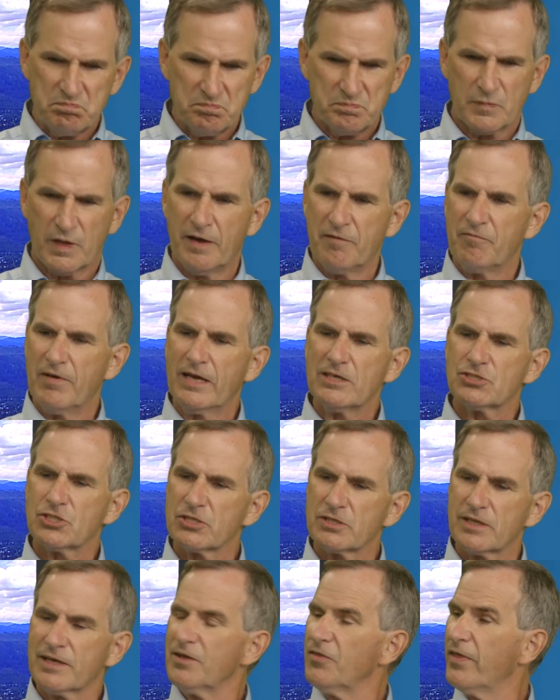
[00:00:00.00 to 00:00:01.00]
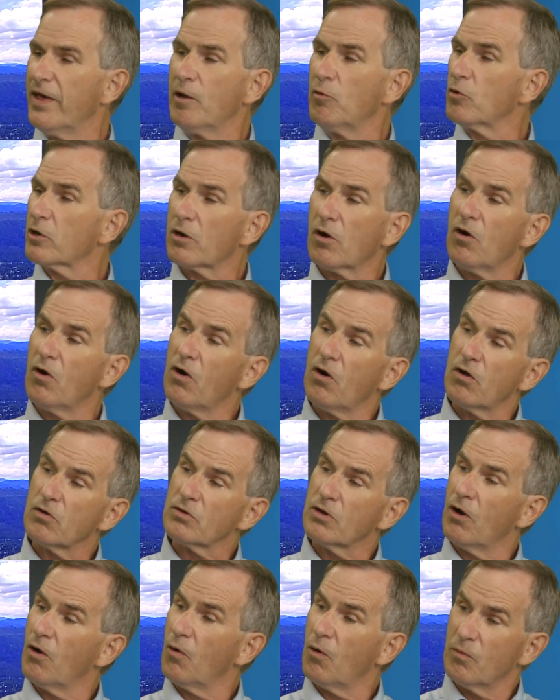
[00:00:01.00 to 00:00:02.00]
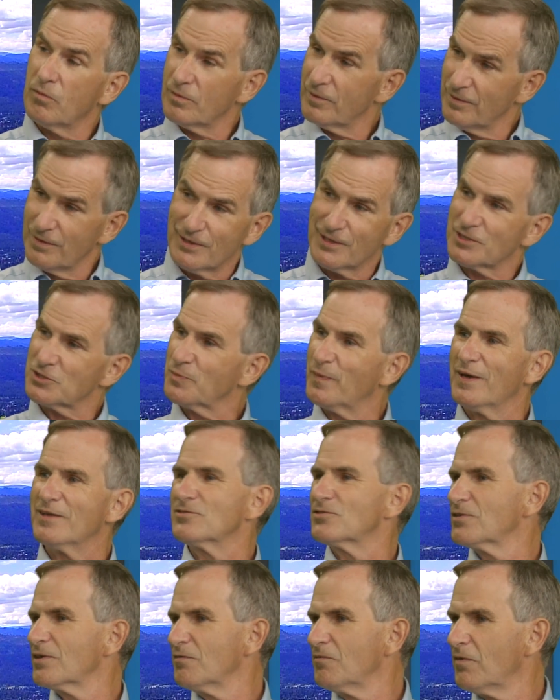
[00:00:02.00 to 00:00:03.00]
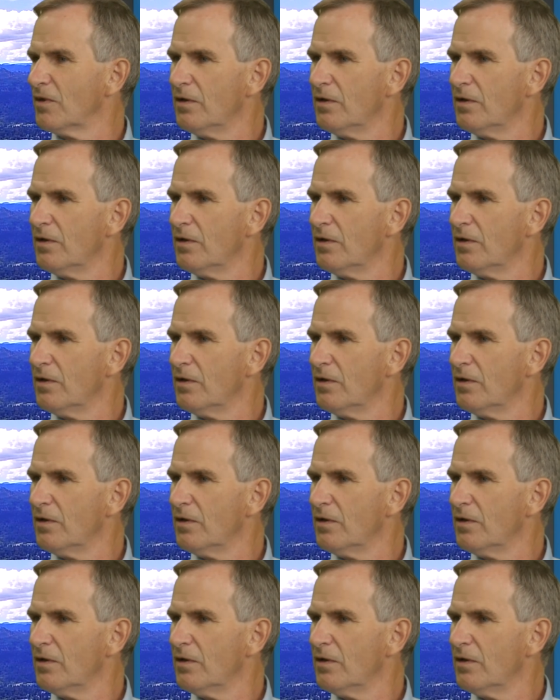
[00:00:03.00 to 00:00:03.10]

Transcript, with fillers: eventually they would all go expensive.